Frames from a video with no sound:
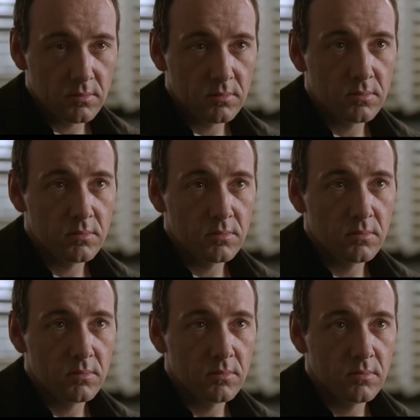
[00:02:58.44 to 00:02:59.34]

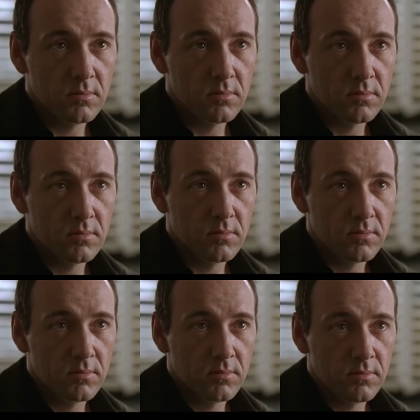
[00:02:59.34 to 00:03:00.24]

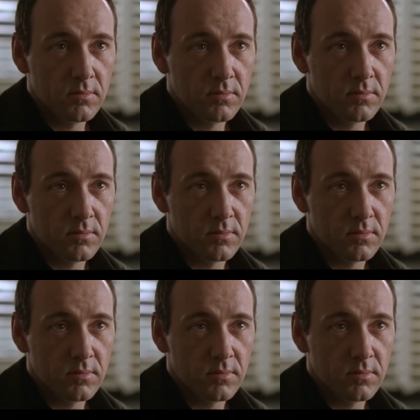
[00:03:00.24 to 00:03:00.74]
(silence)